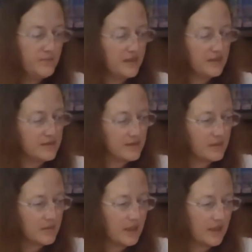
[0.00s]
is
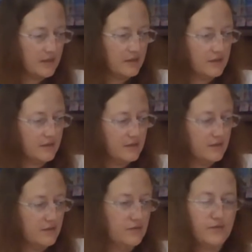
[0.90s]
some kind
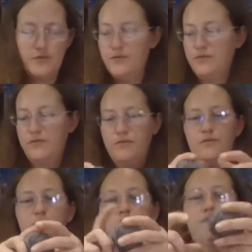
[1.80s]
of
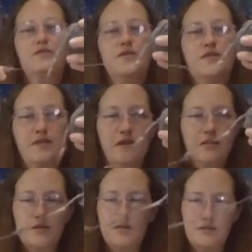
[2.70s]

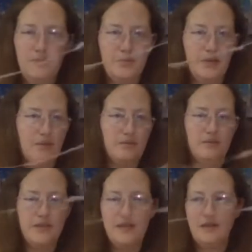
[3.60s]
single,
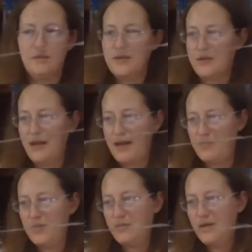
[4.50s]
probably, that I wasn't
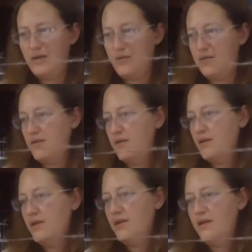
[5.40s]
happy with.
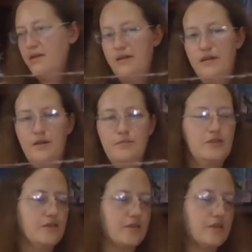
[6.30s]
It
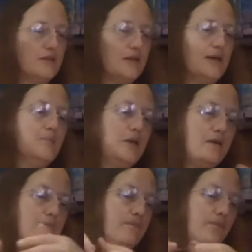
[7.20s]
looks a little
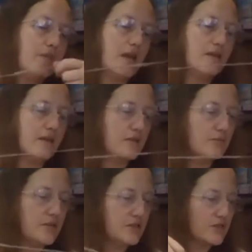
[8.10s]
lumpy. I think it'll
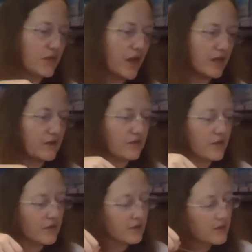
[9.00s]
be just fine
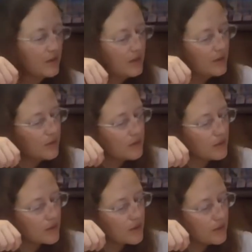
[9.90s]
for
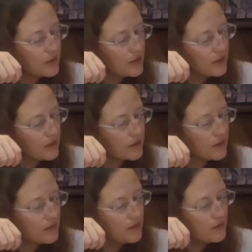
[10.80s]
what we're doing here.